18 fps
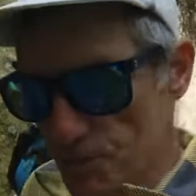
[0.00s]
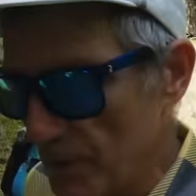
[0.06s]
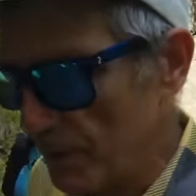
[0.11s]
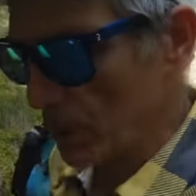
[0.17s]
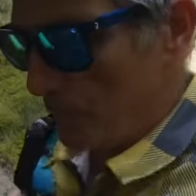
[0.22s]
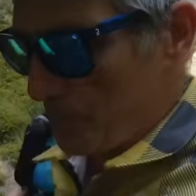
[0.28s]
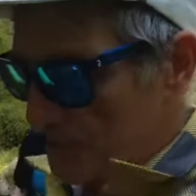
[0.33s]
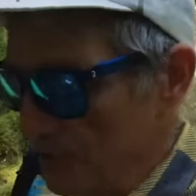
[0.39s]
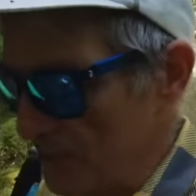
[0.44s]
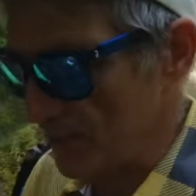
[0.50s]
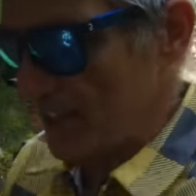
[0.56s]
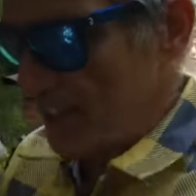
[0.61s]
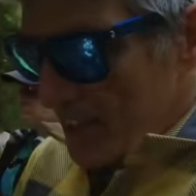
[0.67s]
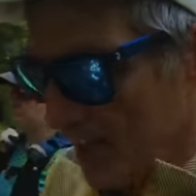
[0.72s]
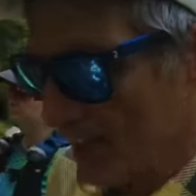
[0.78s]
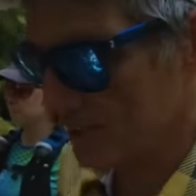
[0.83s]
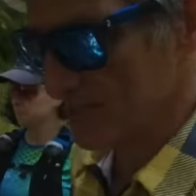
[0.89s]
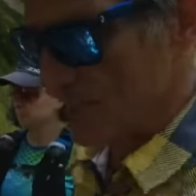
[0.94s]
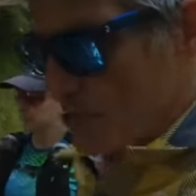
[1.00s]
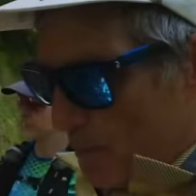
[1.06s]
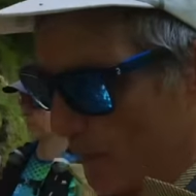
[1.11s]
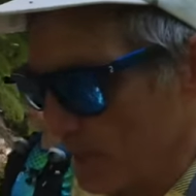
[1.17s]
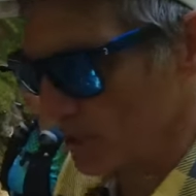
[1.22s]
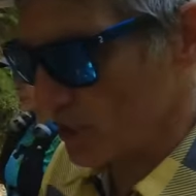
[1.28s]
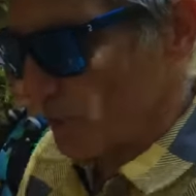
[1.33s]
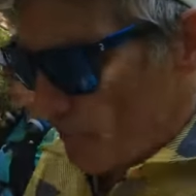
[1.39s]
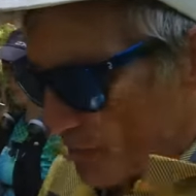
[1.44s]
been up to the
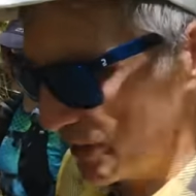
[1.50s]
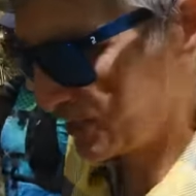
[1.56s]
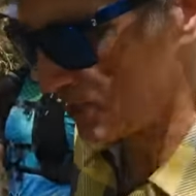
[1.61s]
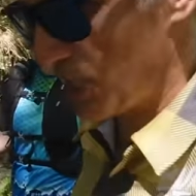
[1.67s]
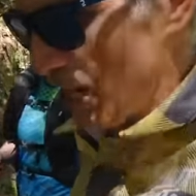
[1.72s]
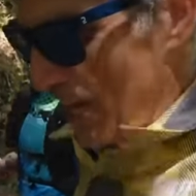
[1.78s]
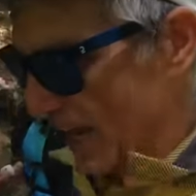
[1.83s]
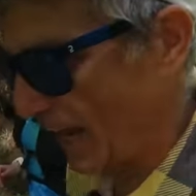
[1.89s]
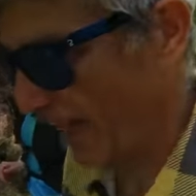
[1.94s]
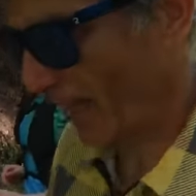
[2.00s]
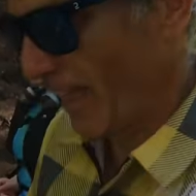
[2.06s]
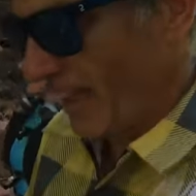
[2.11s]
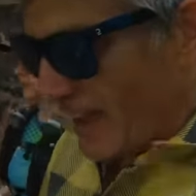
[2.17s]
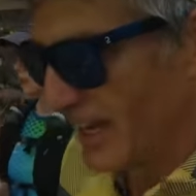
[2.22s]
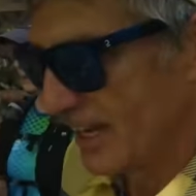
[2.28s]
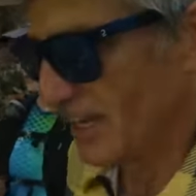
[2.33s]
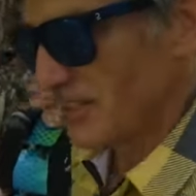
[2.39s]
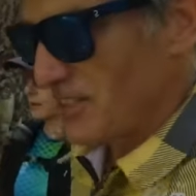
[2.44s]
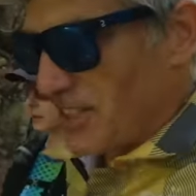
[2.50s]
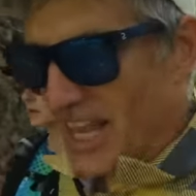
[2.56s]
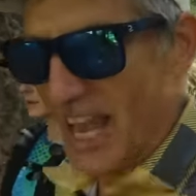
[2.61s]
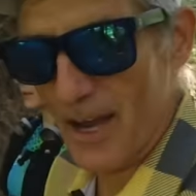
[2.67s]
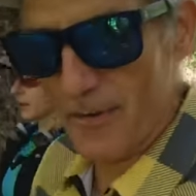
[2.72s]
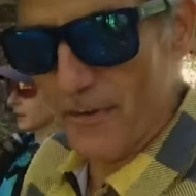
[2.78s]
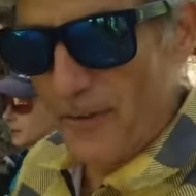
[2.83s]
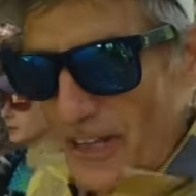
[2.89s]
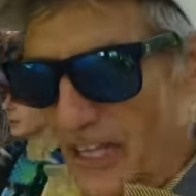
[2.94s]
suspension bridge to get
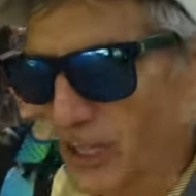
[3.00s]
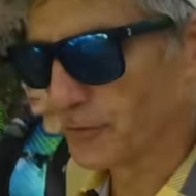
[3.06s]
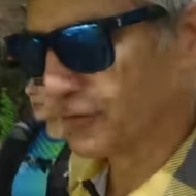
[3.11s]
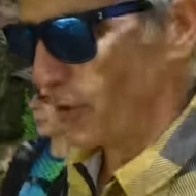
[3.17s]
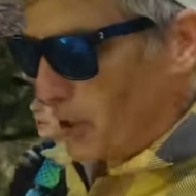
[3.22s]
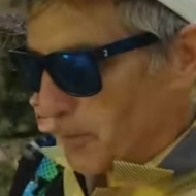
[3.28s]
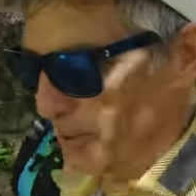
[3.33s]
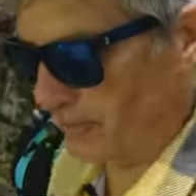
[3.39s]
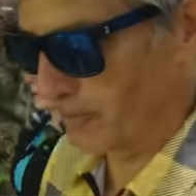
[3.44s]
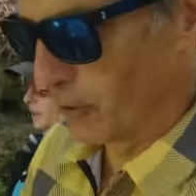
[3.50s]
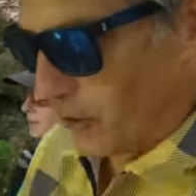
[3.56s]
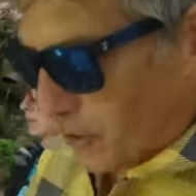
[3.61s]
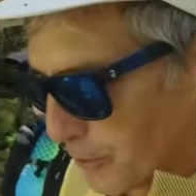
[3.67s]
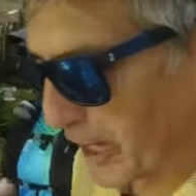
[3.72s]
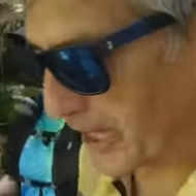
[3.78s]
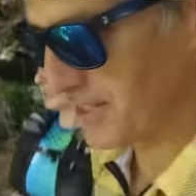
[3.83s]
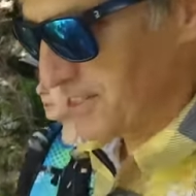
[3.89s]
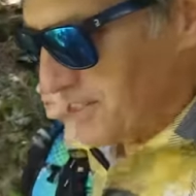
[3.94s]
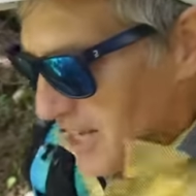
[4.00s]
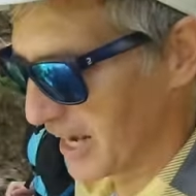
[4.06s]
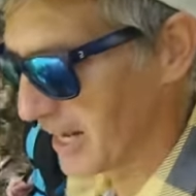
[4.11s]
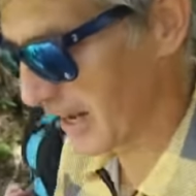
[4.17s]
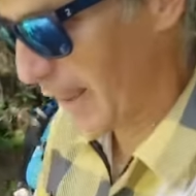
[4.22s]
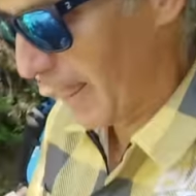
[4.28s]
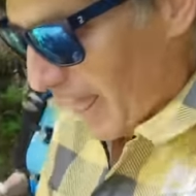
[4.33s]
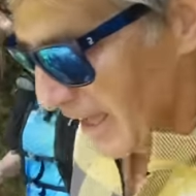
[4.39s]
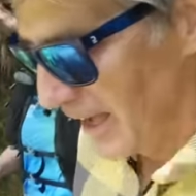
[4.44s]
a feel for it before the race.
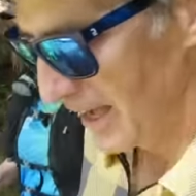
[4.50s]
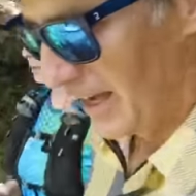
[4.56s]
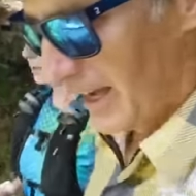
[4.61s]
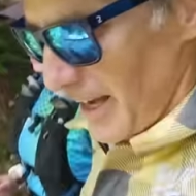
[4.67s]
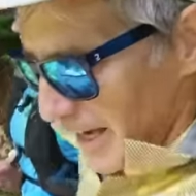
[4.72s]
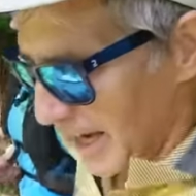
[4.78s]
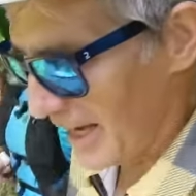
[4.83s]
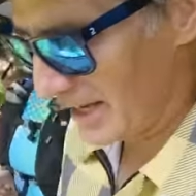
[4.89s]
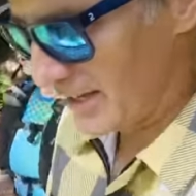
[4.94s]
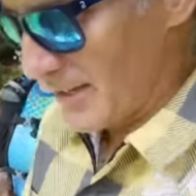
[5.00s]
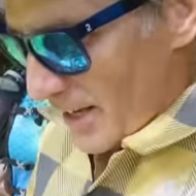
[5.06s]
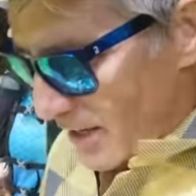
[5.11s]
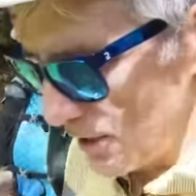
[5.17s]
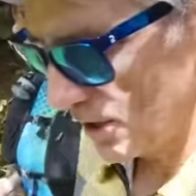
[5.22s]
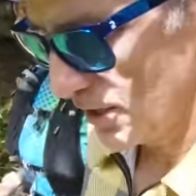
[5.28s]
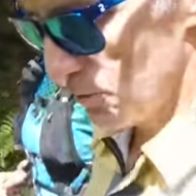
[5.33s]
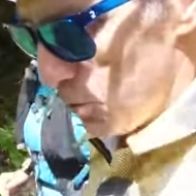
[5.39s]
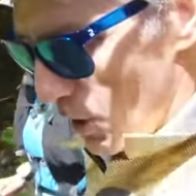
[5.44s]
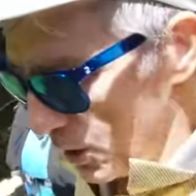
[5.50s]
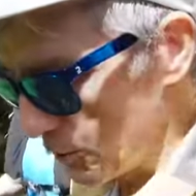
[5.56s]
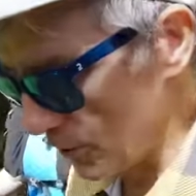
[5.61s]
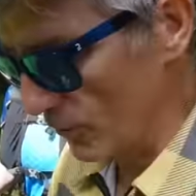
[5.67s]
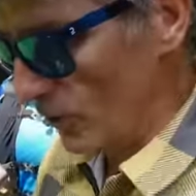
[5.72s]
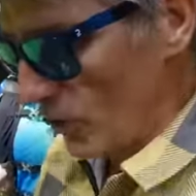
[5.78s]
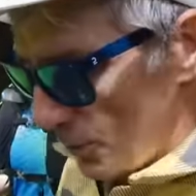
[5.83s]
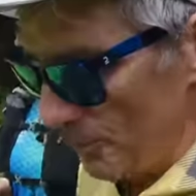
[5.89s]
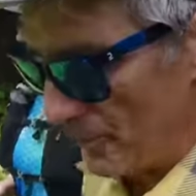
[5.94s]
And while we
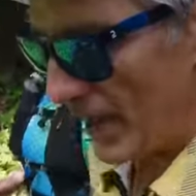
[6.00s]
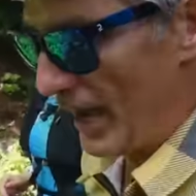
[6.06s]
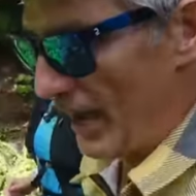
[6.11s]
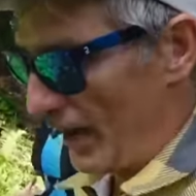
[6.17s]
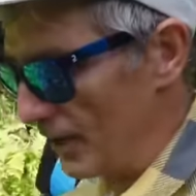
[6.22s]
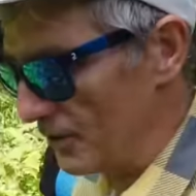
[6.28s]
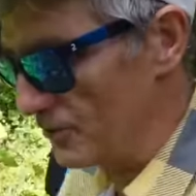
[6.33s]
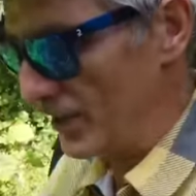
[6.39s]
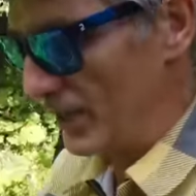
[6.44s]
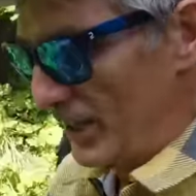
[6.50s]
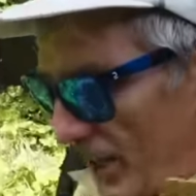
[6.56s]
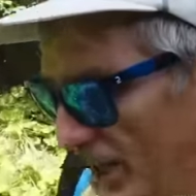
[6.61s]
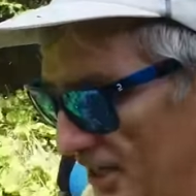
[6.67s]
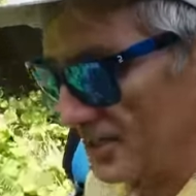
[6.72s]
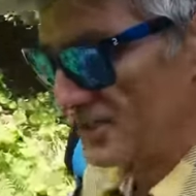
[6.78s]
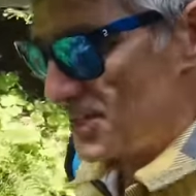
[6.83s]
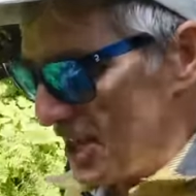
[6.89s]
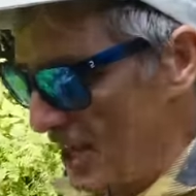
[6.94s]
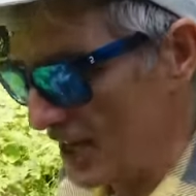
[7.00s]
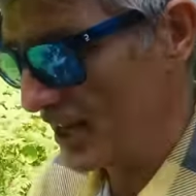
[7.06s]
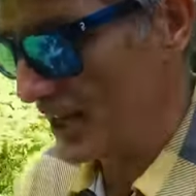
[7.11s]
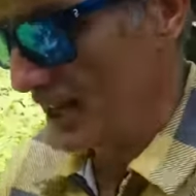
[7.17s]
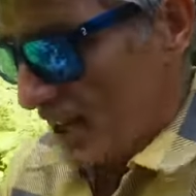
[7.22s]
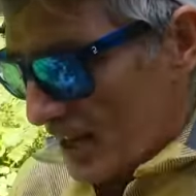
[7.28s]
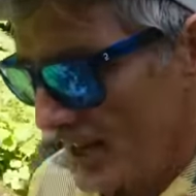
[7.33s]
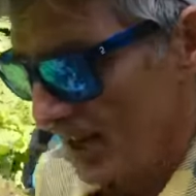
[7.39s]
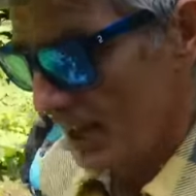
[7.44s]
were up there, I realised
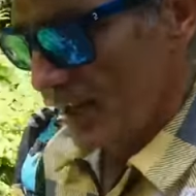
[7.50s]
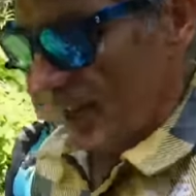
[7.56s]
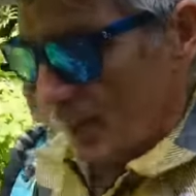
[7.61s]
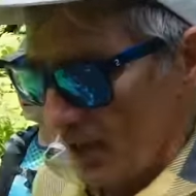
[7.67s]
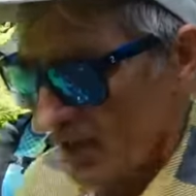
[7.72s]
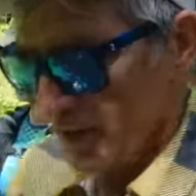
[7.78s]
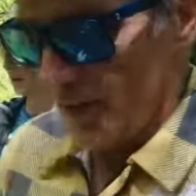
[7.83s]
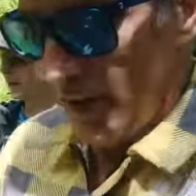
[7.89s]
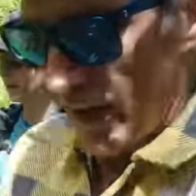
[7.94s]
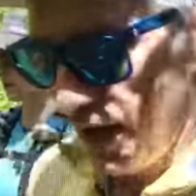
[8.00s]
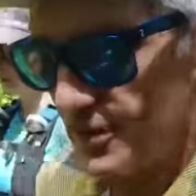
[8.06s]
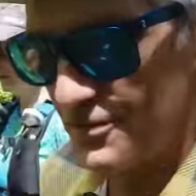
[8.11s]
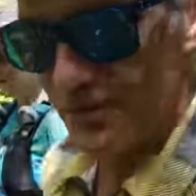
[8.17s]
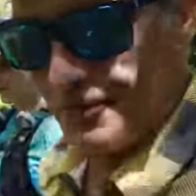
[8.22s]
that I'd